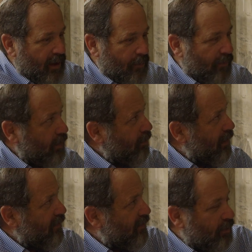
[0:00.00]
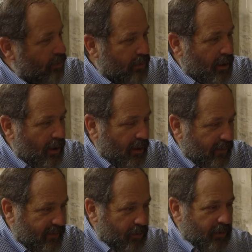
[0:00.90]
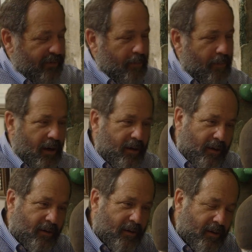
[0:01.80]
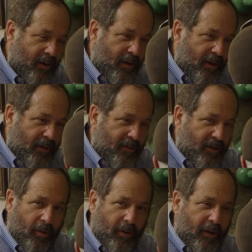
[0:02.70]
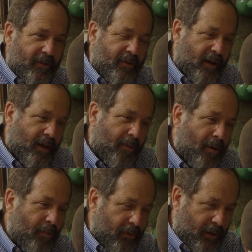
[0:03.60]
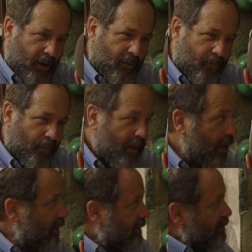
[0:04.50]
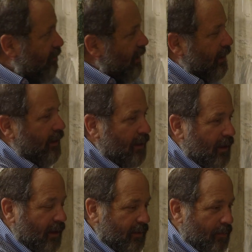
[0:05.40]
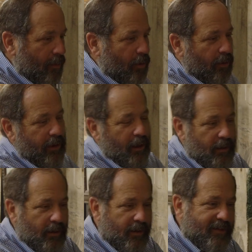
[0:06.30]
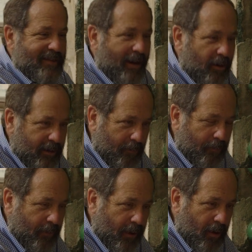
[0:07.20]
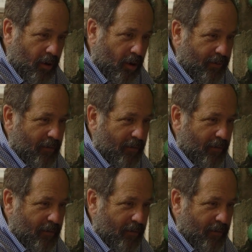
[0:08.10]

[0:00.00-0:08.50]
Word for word: Avraham Avinu, but Tzion. Tzion is a marker. Tzion is a memorial. And this is really the memorial, the cenotaph of